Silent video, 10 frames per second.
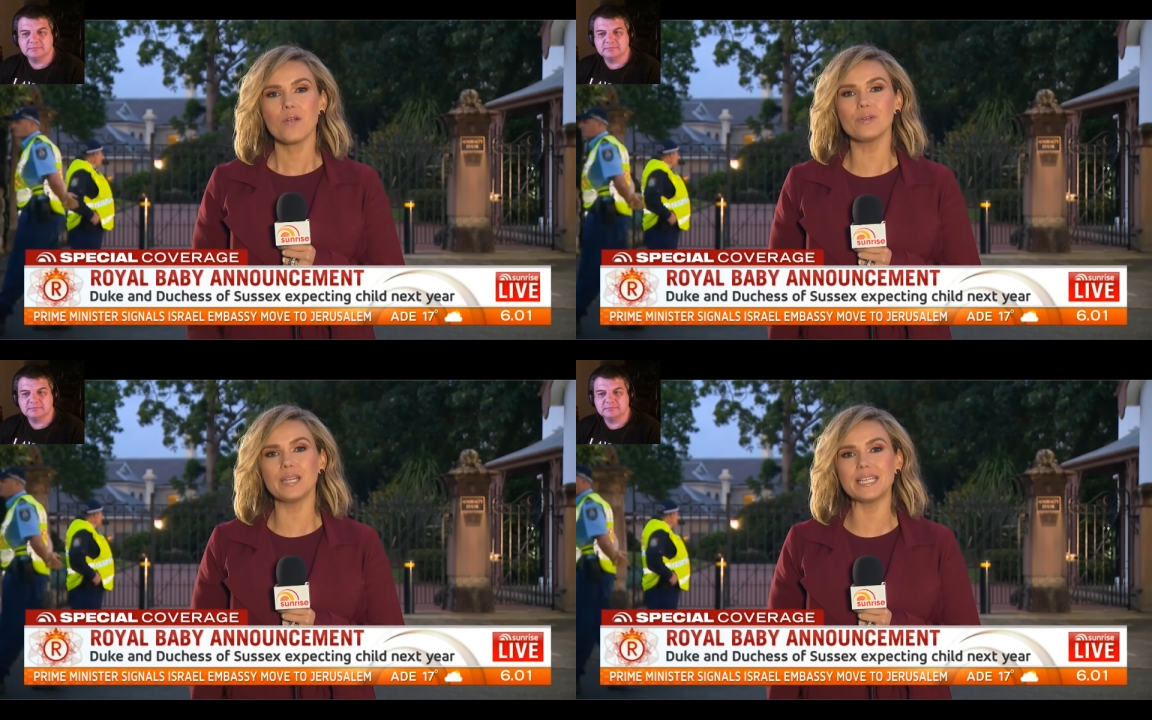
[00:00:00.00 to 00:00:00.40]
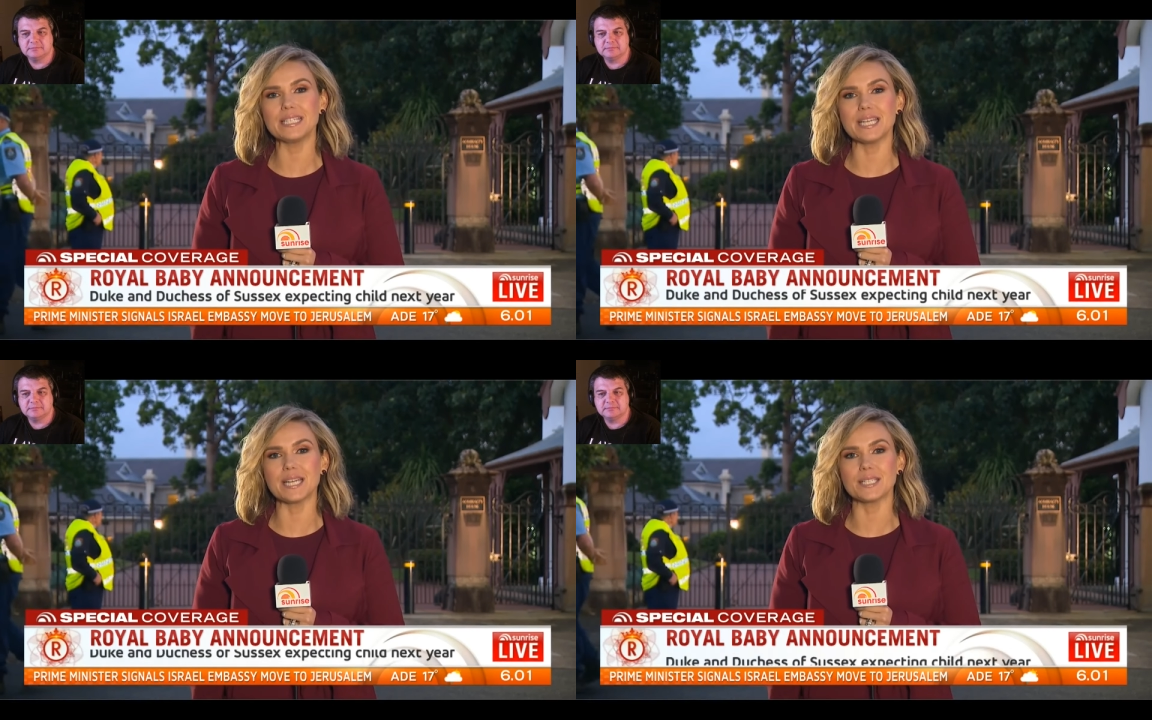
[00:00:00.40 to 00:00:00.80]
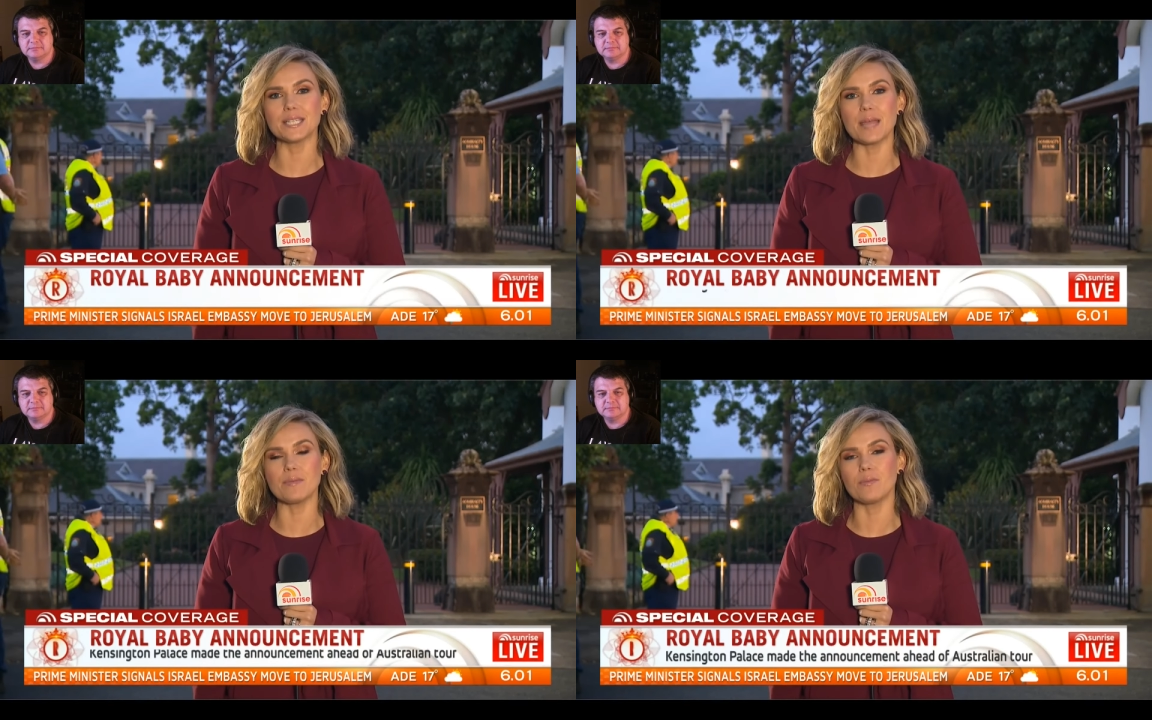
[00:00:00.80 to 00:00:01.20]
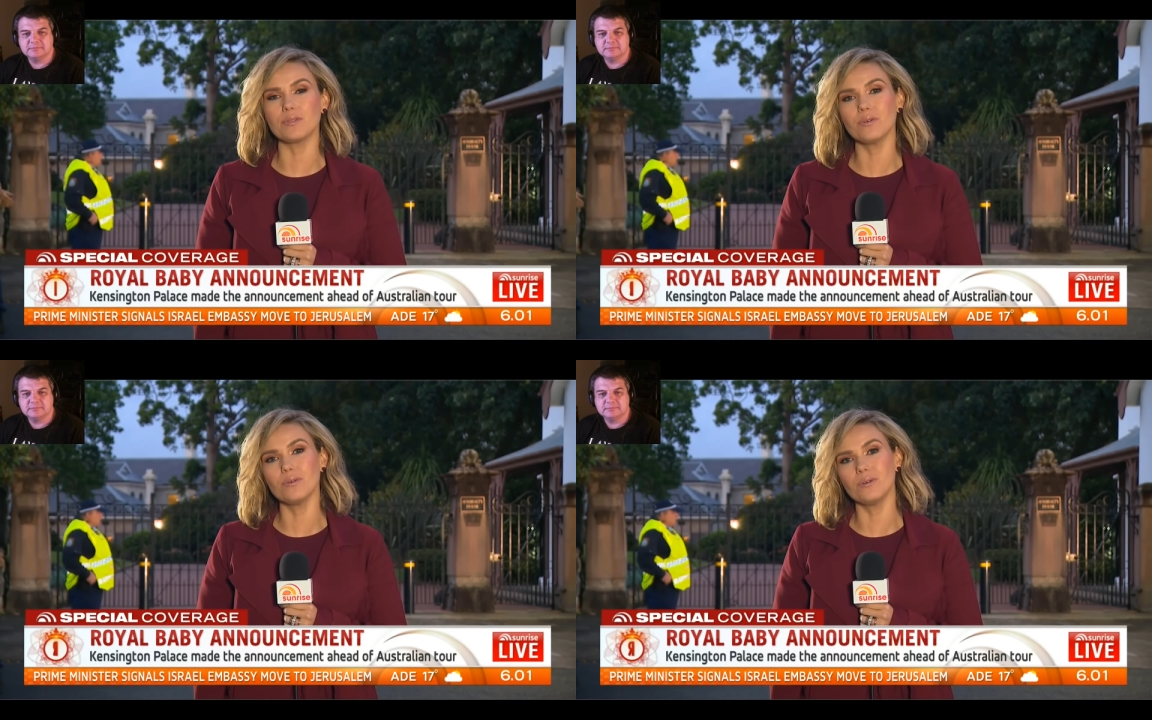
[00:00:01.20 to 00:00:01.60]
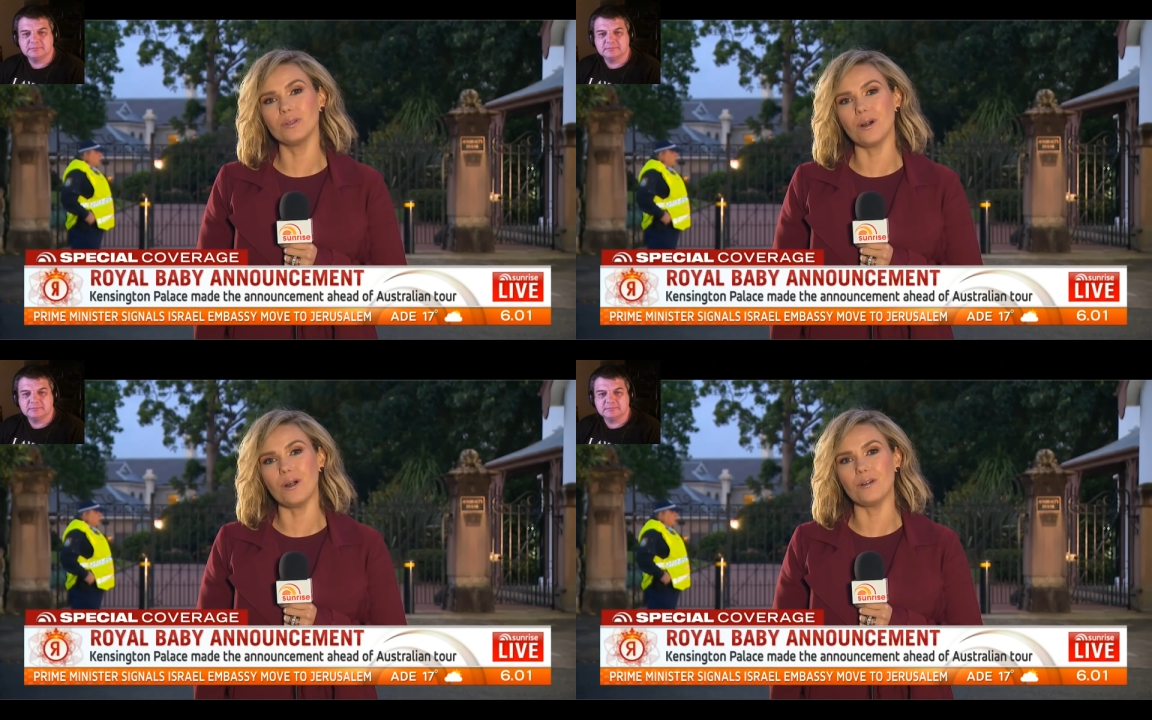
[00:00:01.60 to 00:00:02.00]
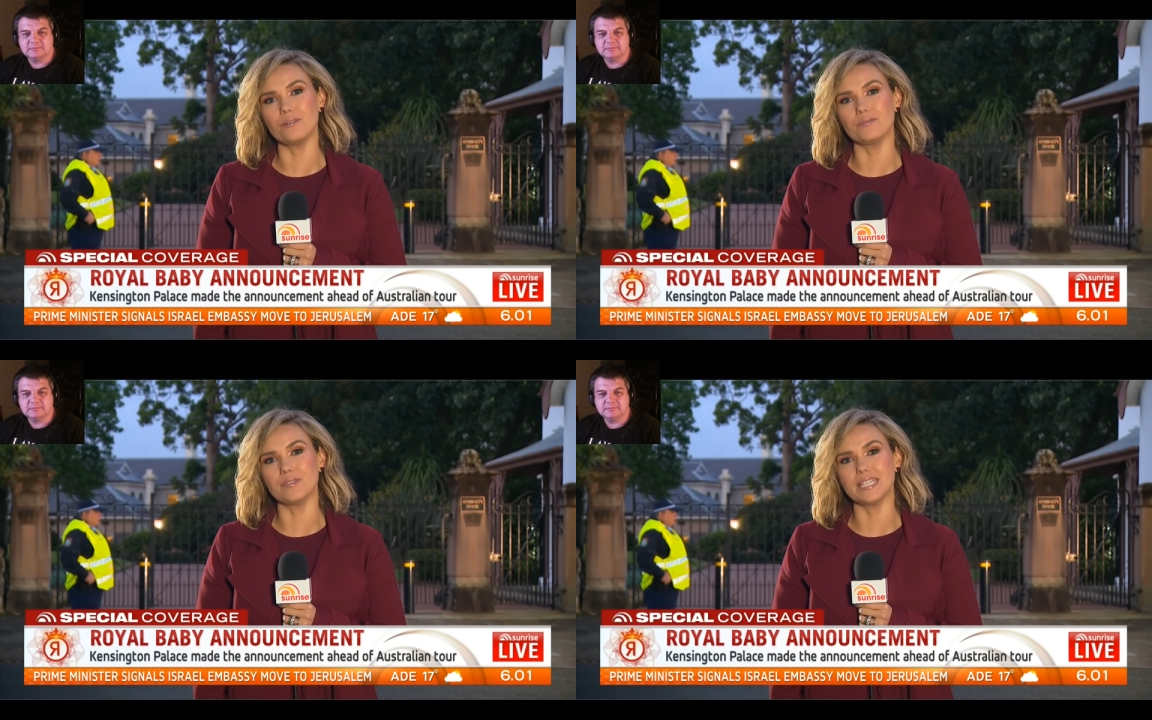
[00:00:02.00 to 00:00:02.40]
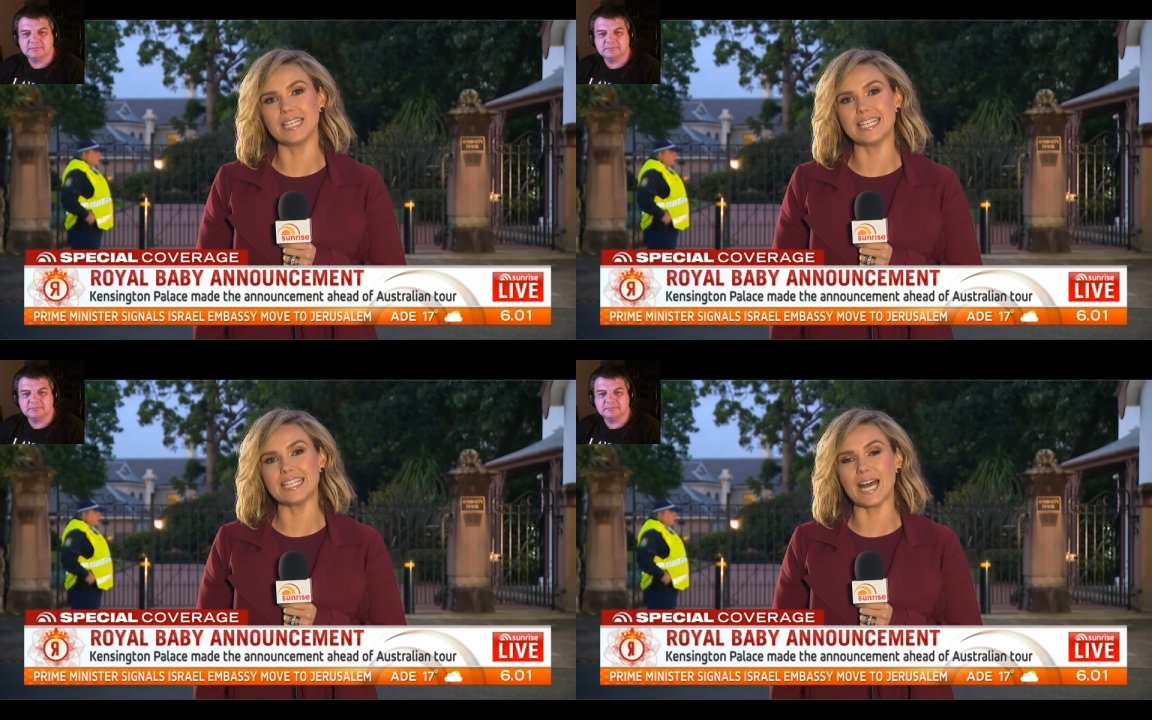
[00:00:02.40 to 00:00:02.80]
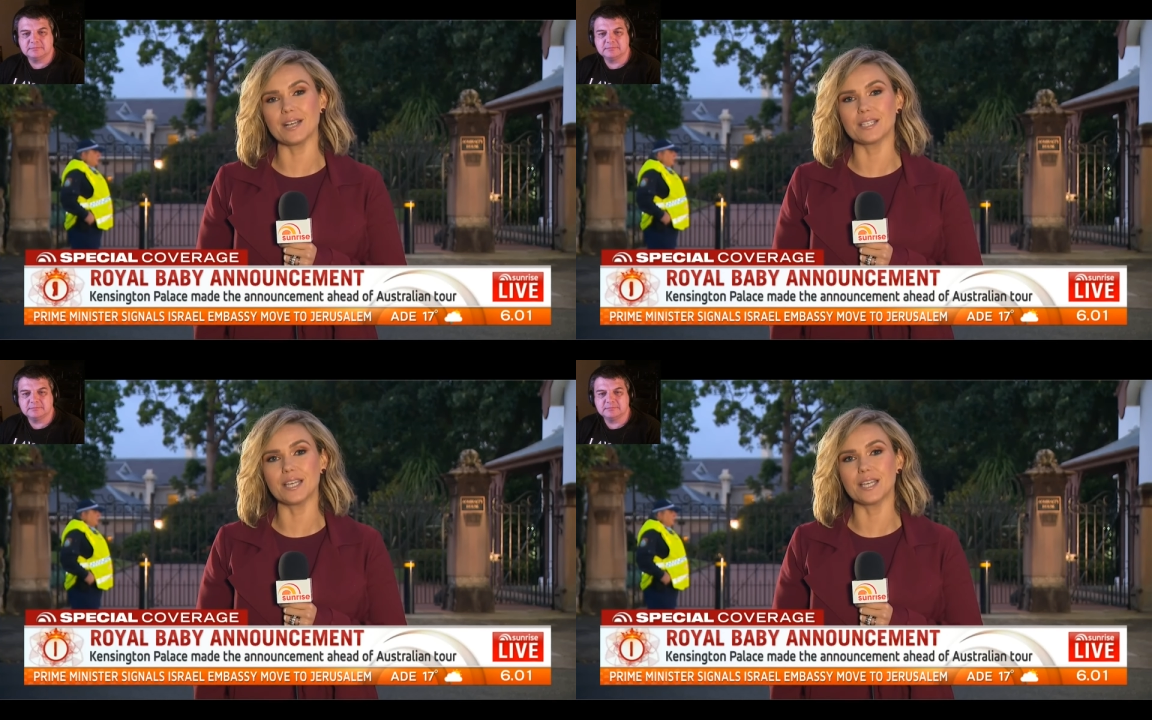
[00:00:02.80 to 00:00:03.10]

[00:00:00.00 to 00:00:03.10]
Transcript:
Speaker 1: releasing a statement with all of the details.